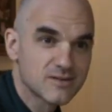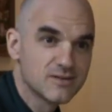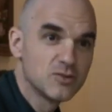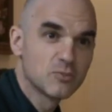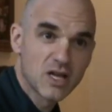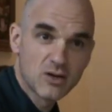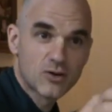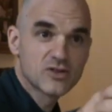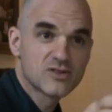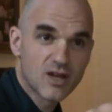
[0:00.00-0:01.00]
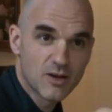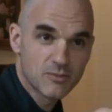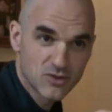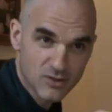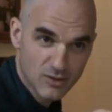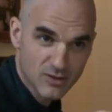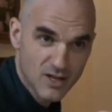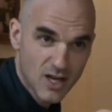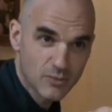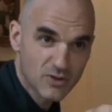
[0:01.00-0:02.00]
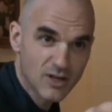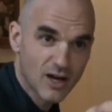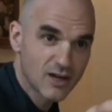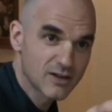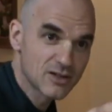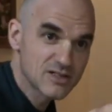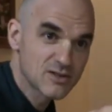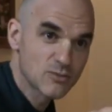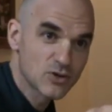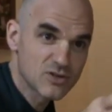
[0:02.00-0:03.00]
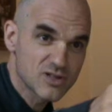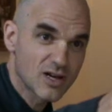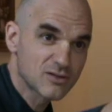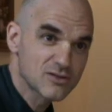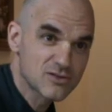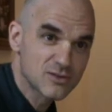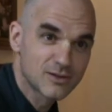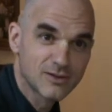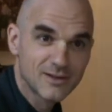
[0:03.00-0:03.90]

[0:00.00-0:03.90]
You may know his name. Do you know the name of the guy who has the motorcycle store